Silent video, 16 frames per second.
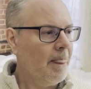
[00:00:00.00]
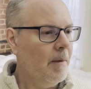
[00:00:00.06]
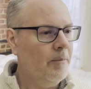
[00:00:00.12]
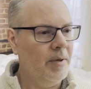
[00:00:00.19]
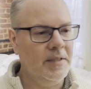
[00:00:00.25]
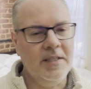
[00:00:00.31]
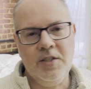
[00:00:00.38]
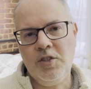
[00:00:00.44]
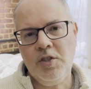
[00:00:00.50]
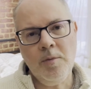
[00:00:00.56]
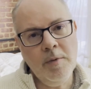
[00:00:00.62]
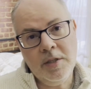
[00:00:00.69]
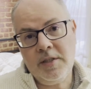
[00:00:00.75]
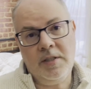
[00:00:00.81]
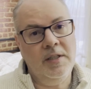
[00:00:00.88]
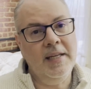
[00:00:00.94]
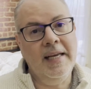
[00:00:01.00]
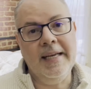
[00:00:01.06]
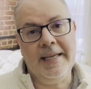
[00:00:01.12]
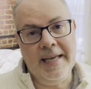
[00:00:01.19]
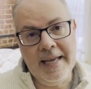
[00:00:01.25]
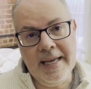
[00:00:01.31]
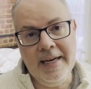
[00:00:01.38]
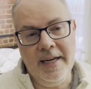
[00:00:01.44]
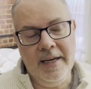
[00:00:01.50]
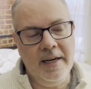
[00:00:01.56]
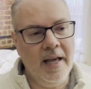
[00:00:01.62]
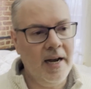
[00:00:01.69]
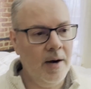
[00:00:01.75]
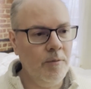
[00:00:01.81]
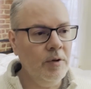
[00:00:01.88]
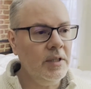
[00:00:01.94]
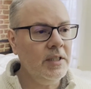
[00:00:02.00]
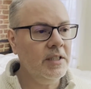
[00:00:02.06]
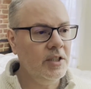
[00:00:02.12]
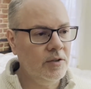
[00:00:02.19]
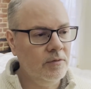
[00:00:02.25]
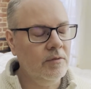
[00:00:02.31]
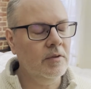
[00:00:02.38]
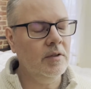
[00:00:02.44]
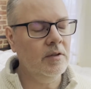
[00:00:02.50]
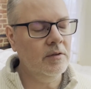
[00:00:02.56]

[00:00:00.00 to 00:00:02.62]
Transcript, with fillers: But there's so much to like in it, and I'm really uh,